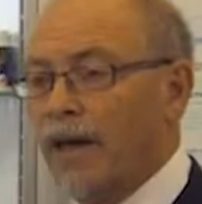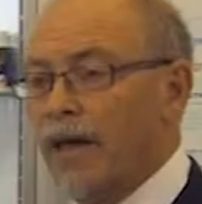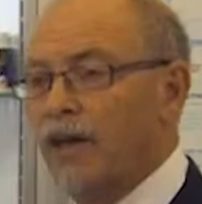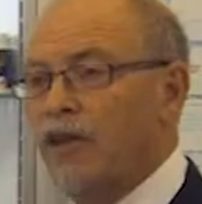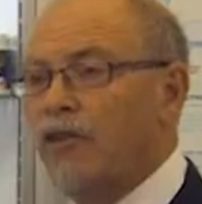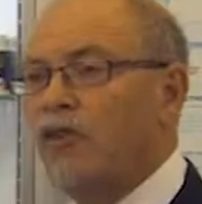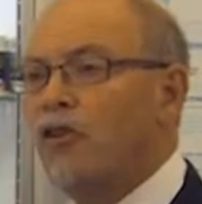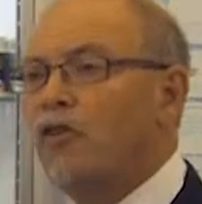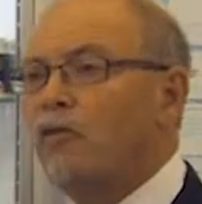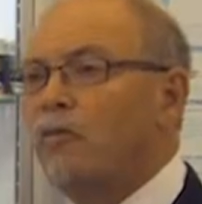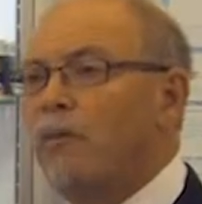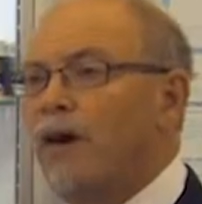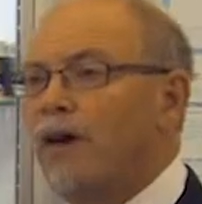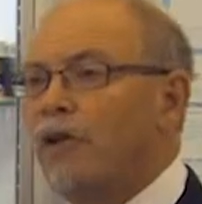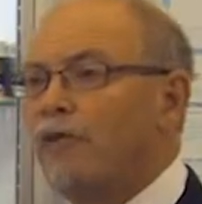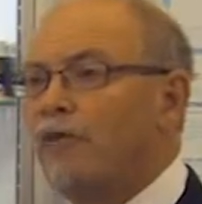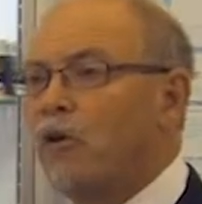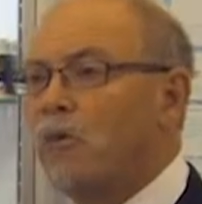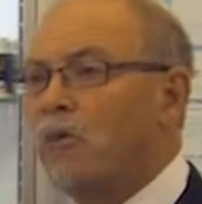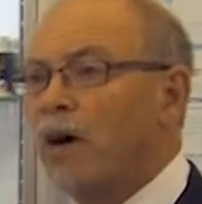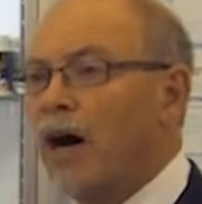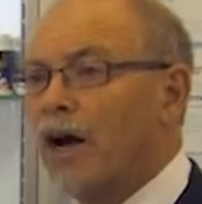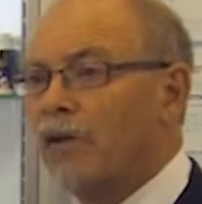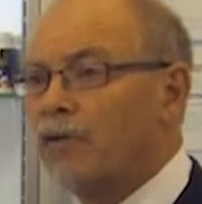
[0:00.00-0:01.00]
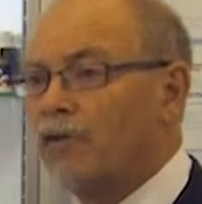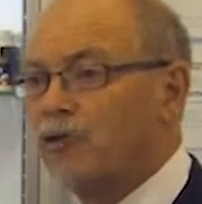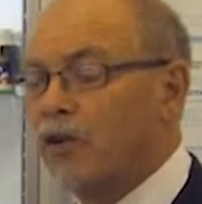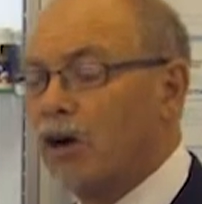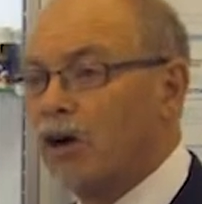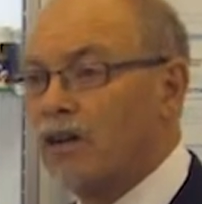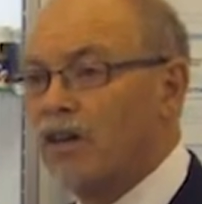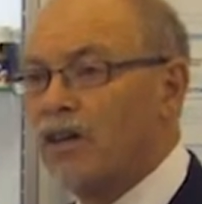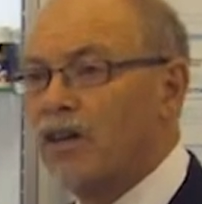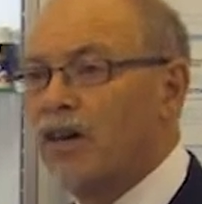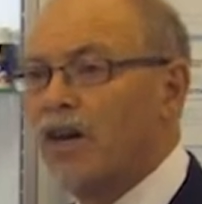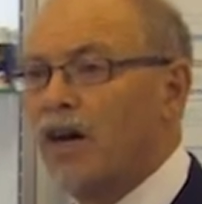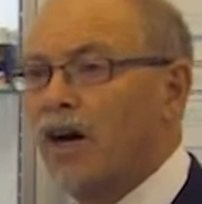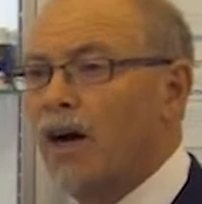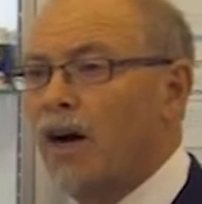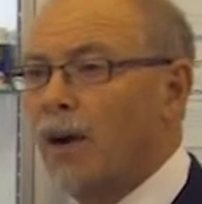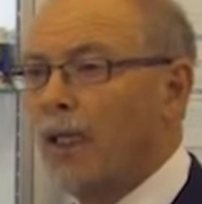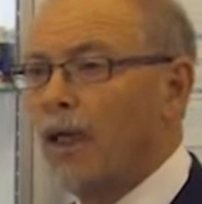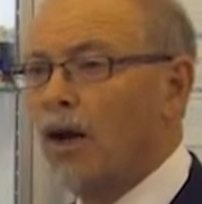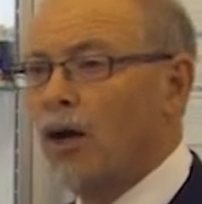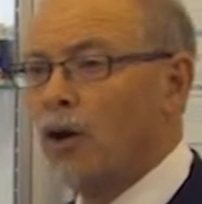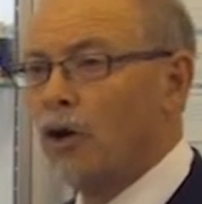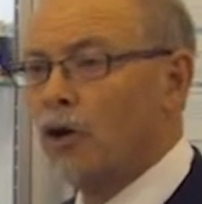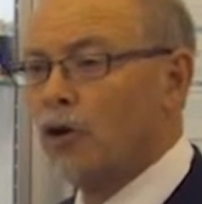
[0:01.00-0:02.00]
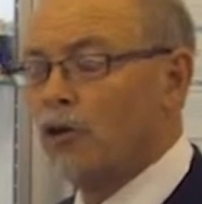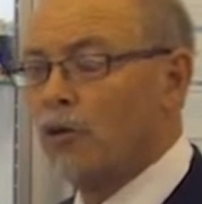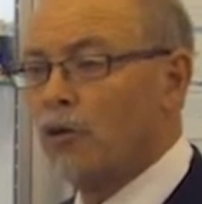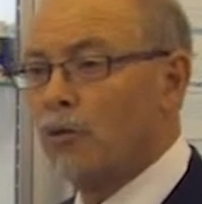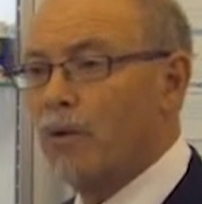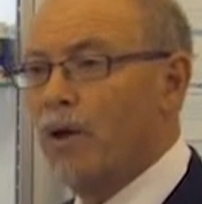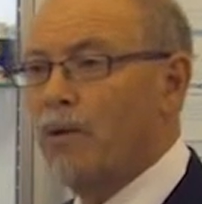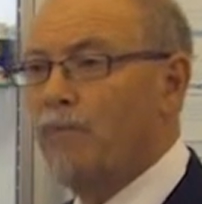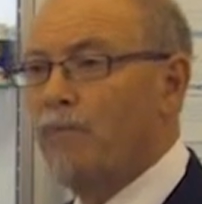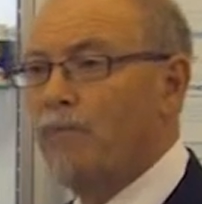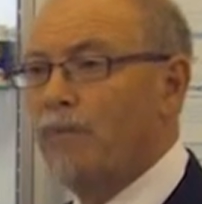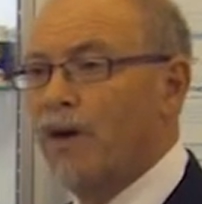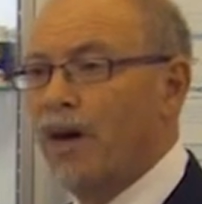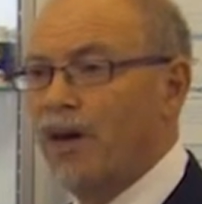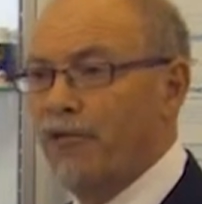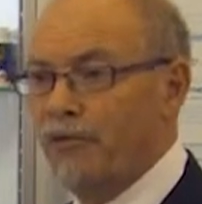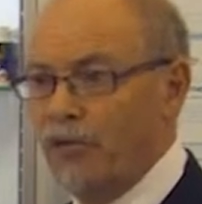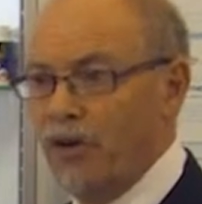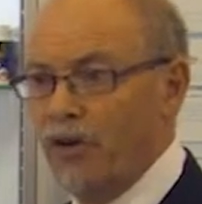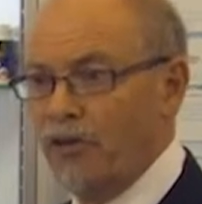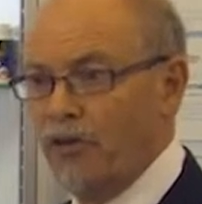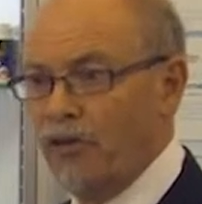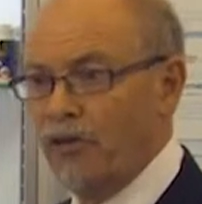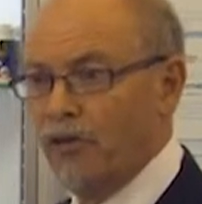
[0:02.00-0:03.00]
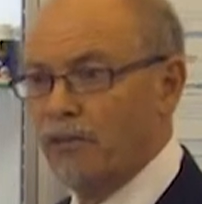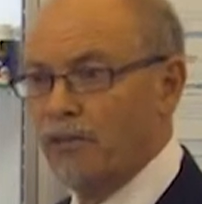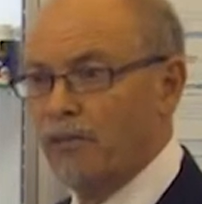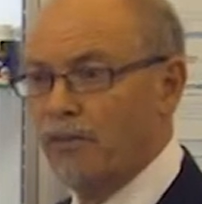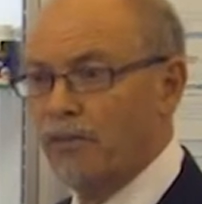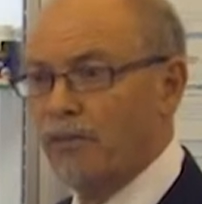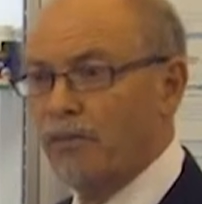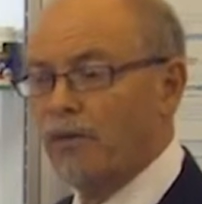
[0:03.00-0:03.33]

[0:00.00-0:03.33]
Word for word: And this is made from Antarctica shrimp and fish.